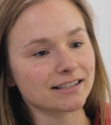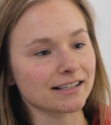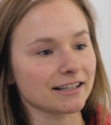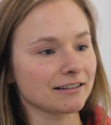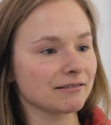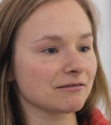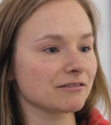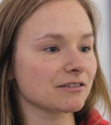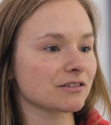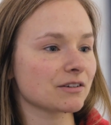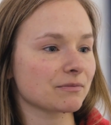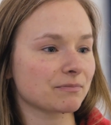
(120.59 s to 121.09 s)

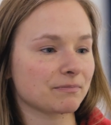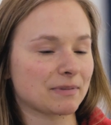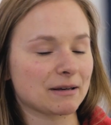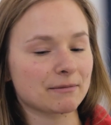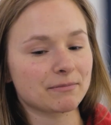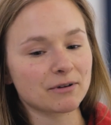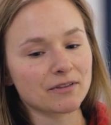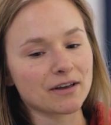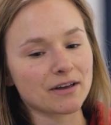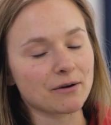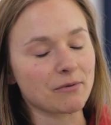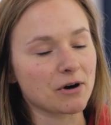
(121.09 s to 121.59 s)
and
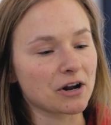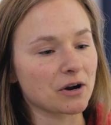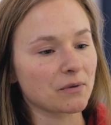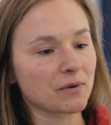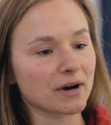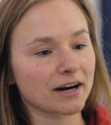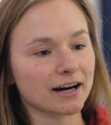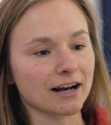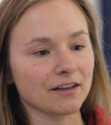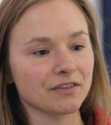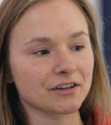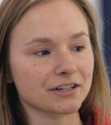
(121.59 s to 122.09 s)
people that want to
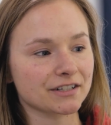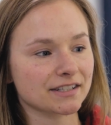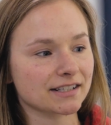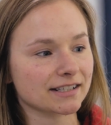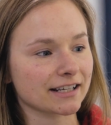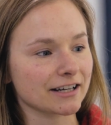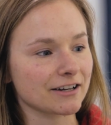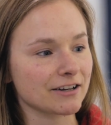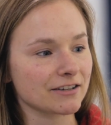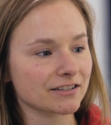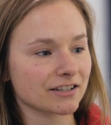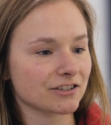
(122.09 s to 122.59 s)
work on their
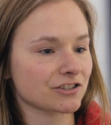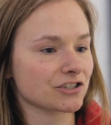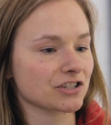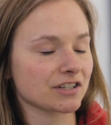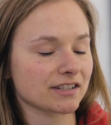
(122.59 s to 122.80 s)
skills.